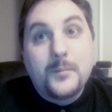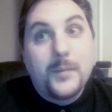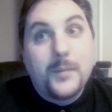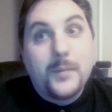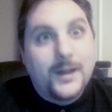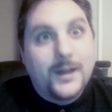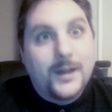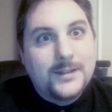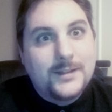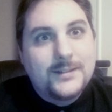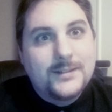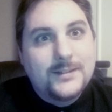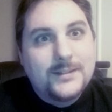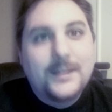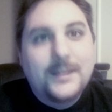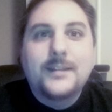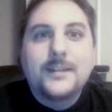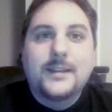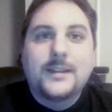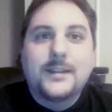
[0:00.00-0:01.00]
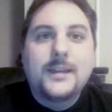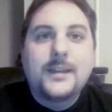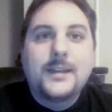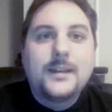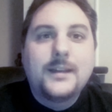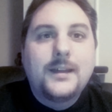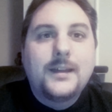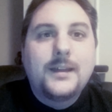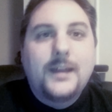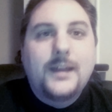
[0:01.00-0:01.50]
But luckily,
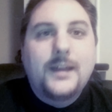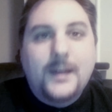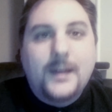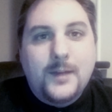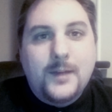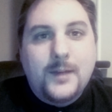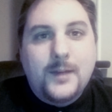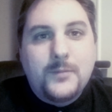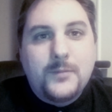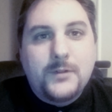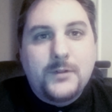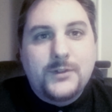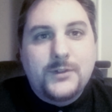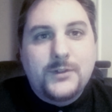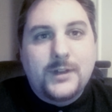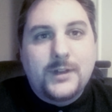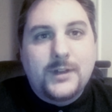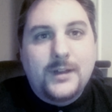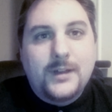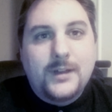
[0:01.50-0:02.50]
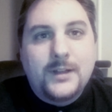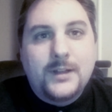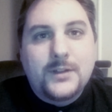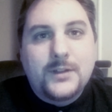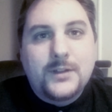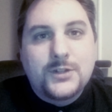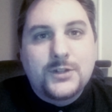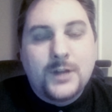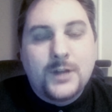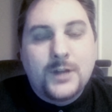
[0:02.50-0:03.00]
there is
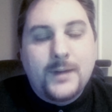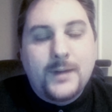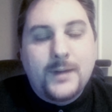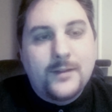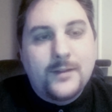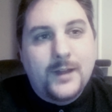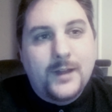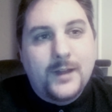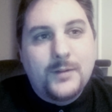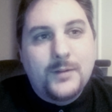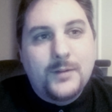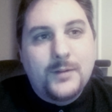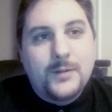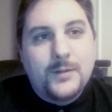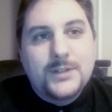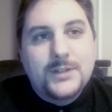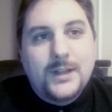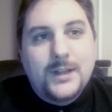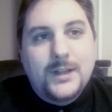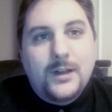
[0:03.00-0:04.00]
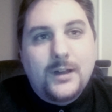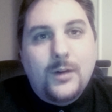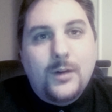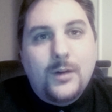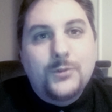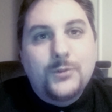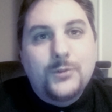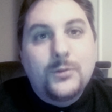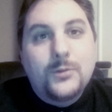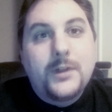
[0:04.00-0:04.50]
another show out there which
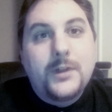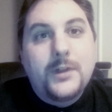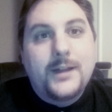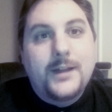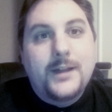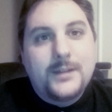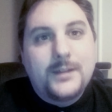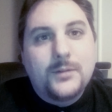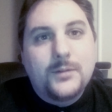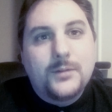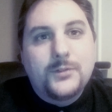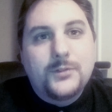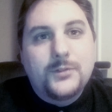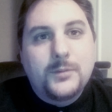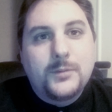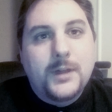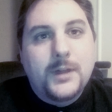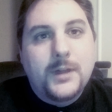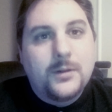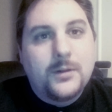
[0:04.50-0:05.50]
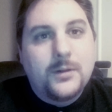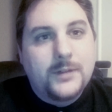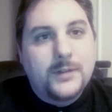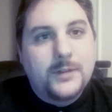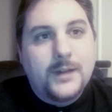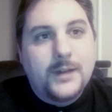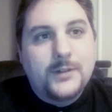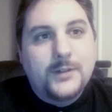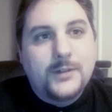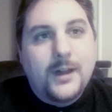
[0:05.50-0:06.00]
holds all the ideals that we hold
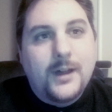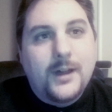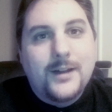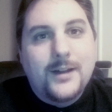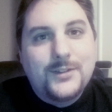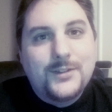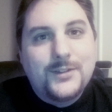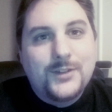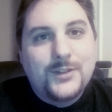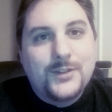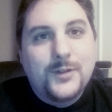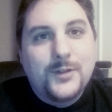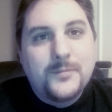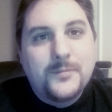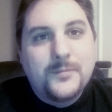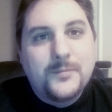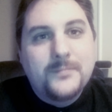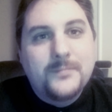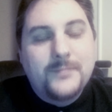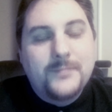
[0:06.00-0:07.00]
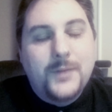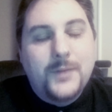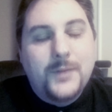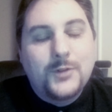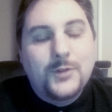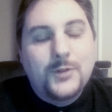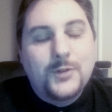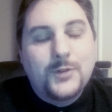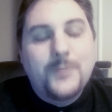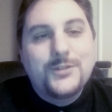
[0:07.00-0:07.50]
dear to heart. So it's
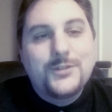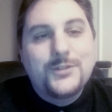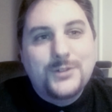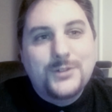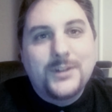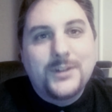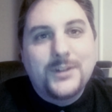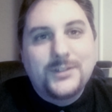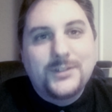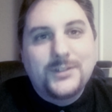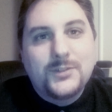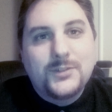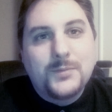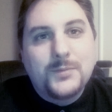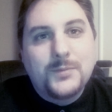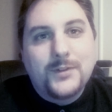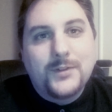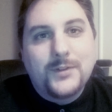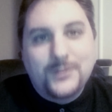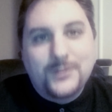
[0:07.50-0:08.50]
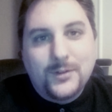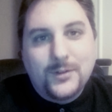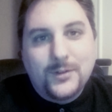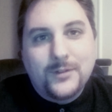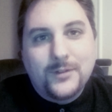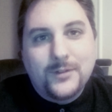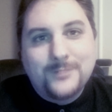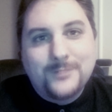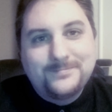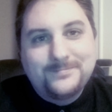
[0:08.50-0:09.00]
an obvious choice to move on to the
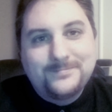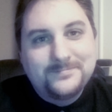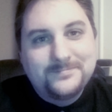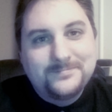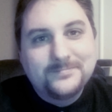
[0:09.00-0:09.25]
Orville.